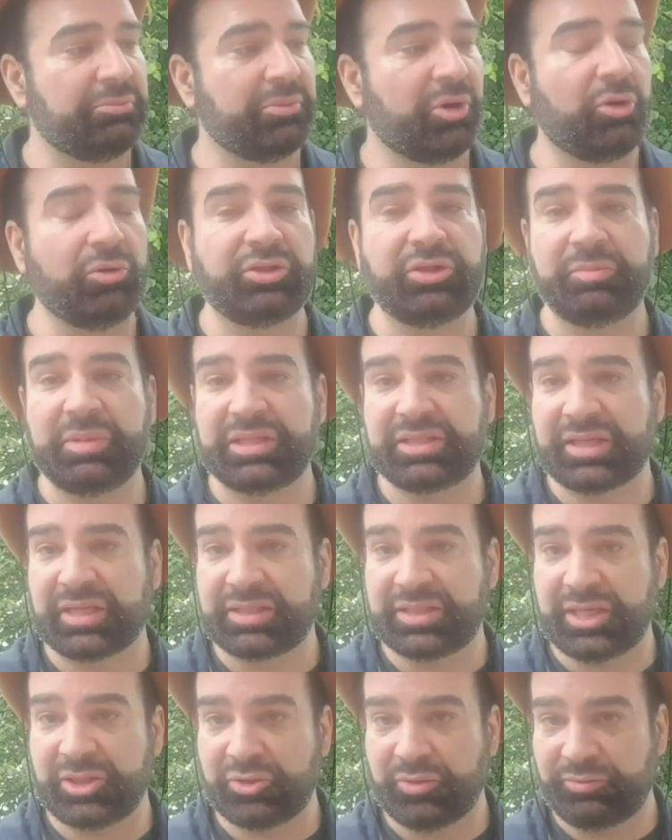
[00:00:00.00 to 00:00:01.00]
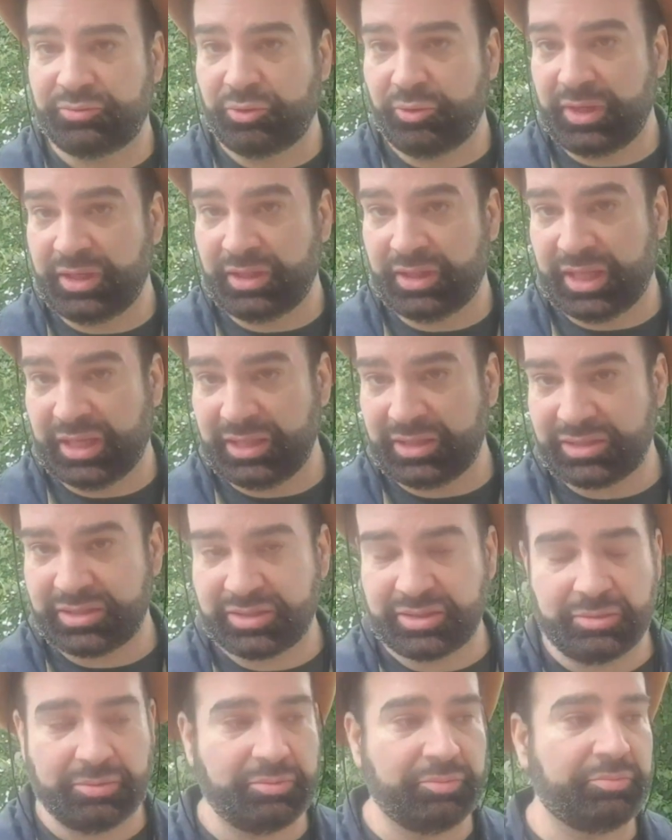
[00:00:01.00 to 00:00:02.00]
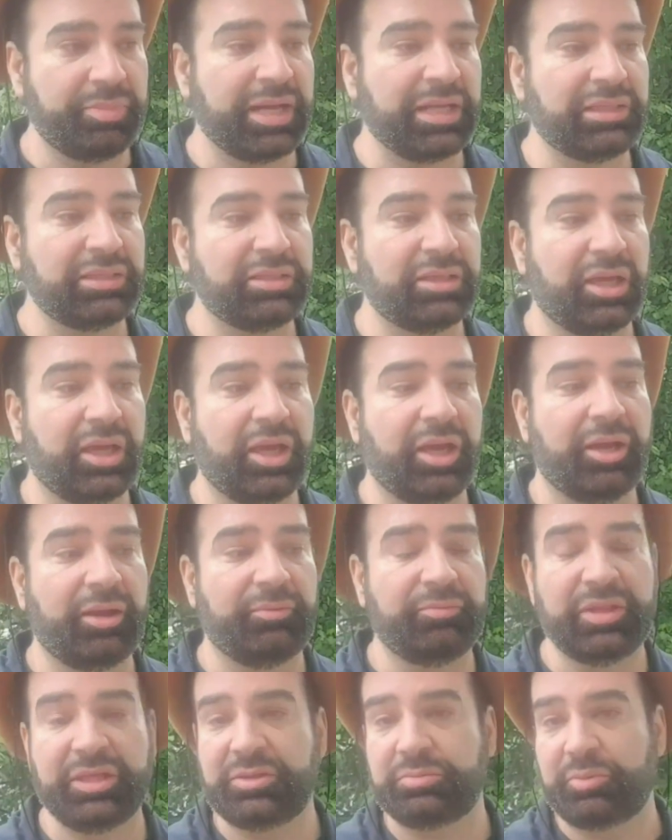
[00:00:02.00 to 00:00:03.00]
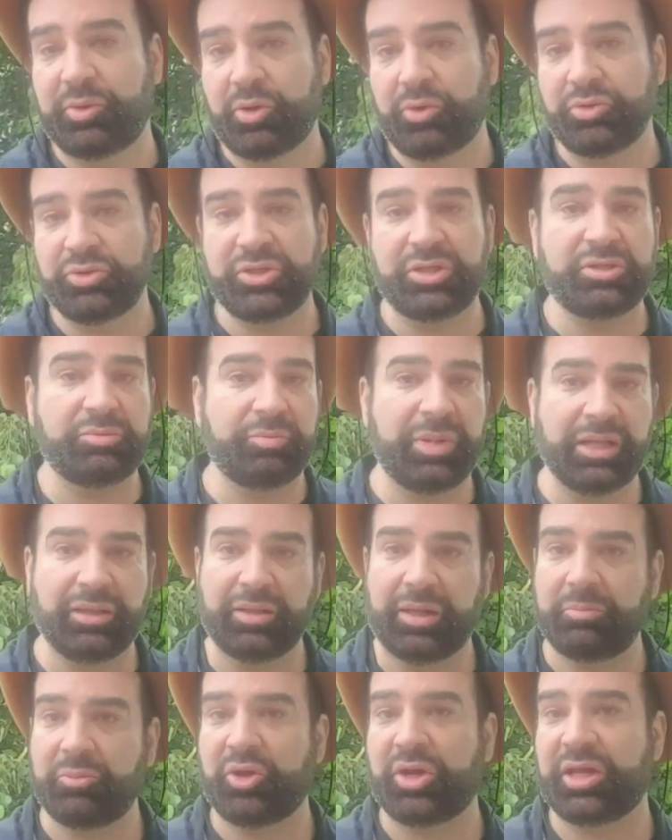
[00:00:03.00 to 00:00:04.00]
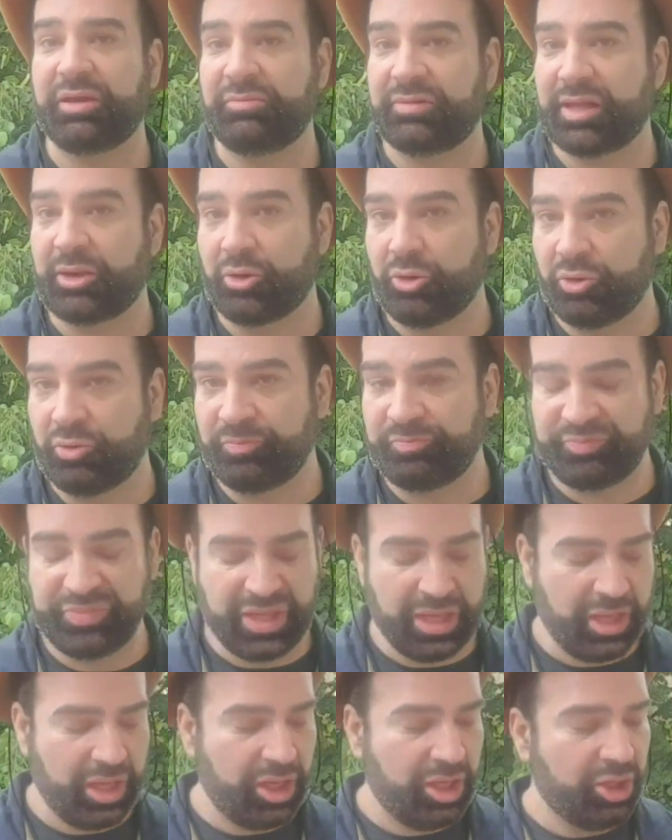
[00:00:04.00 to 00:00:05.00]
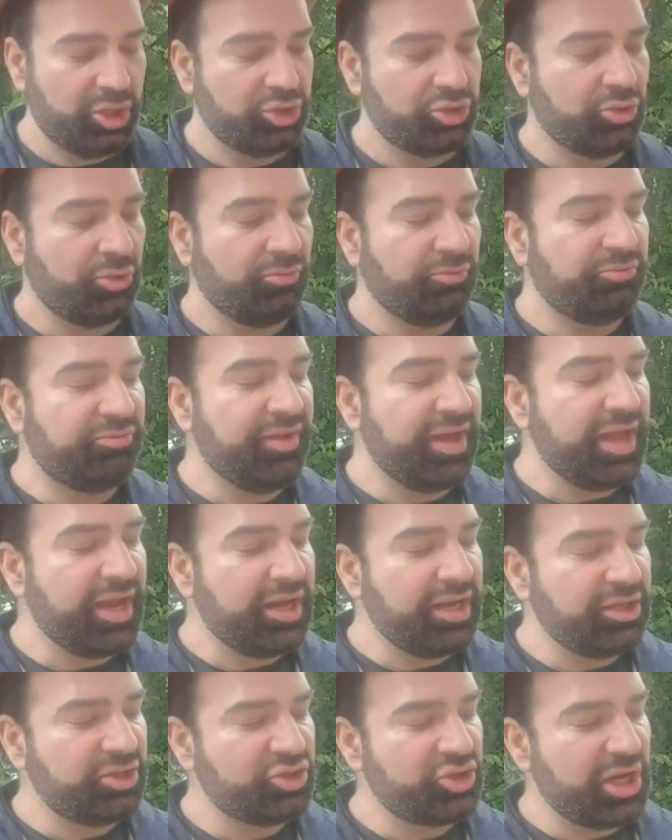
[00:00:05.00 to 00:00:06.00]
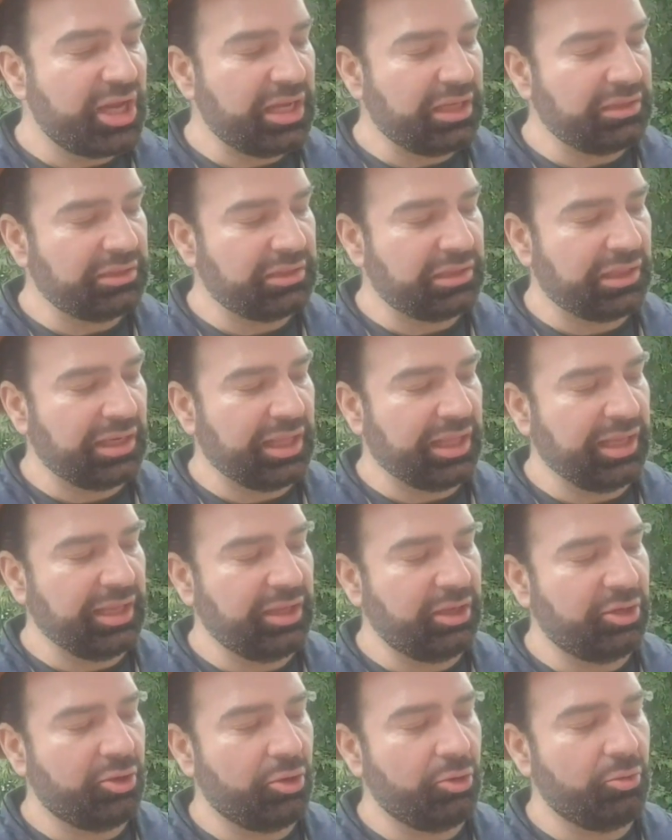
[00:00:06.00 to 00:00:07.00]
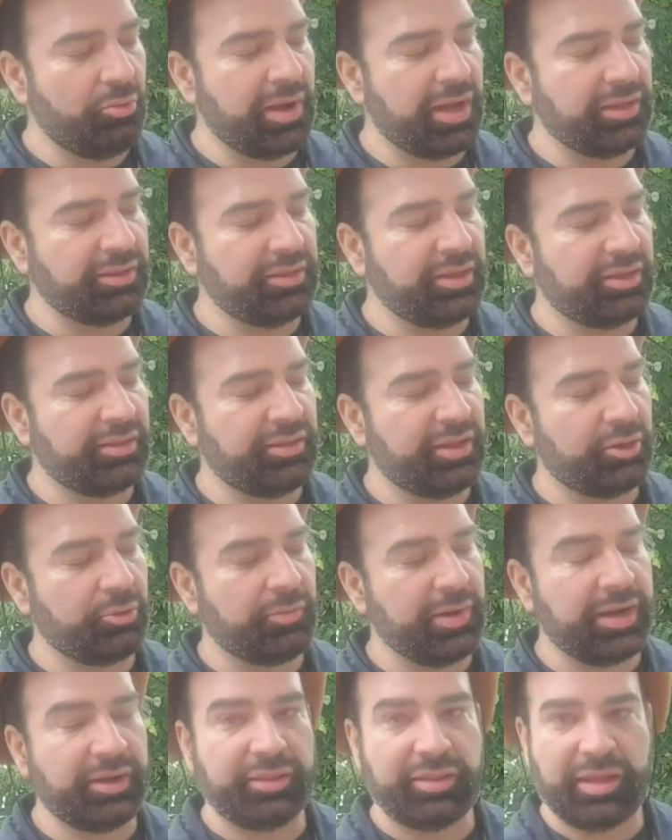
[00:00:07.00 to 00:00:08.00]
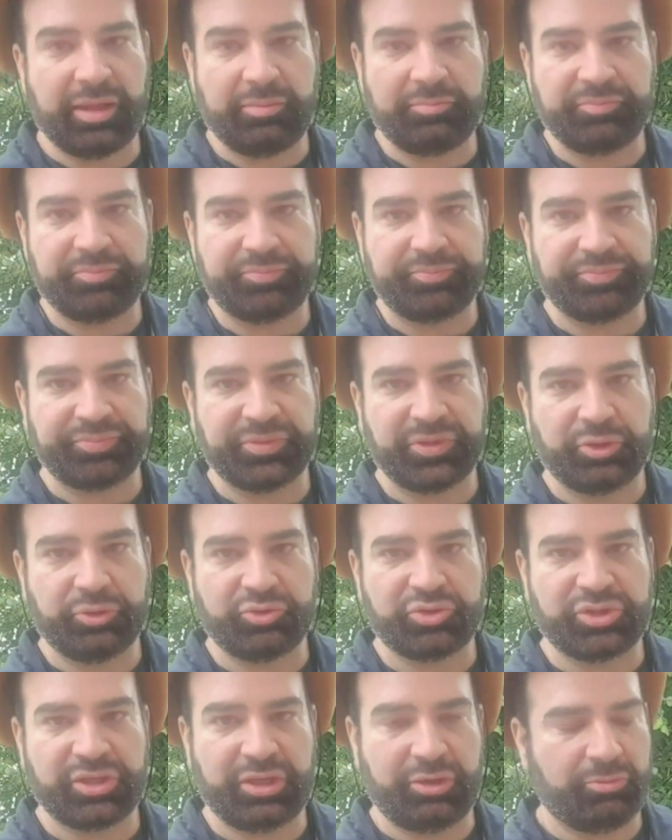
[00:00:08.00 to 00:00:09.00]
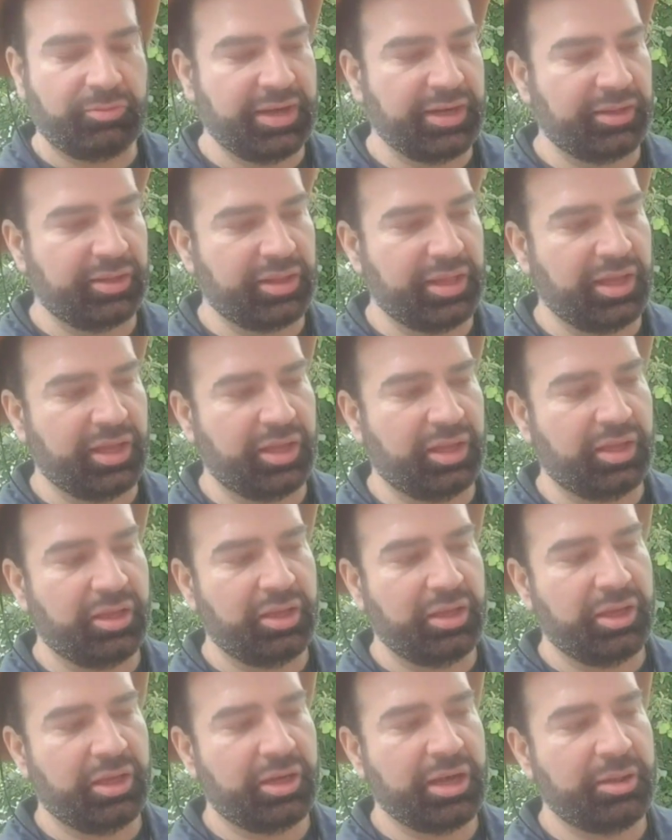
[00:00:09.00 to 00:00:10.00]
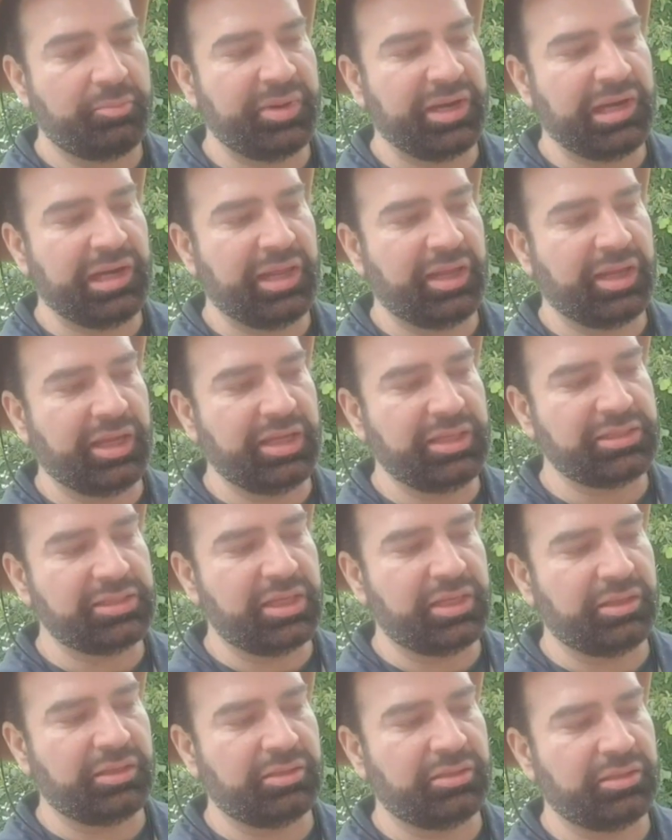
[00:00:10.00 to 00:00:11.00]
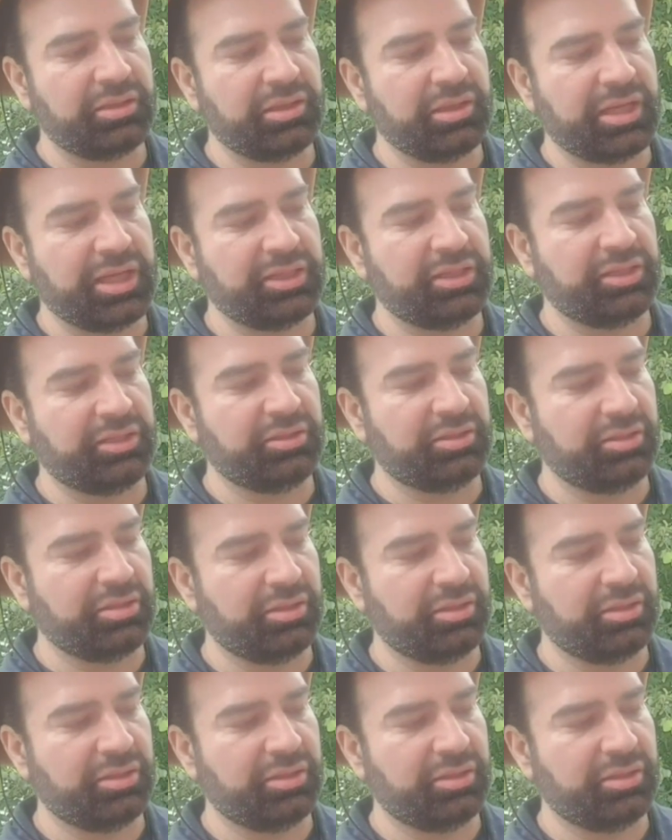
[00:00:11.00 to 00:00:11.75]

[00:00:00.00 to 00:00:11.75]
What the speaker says: ultimate success of doing this, but this process, but I'm gonna give it a go. So very gently go under there you see where the rubber link is, and cut it,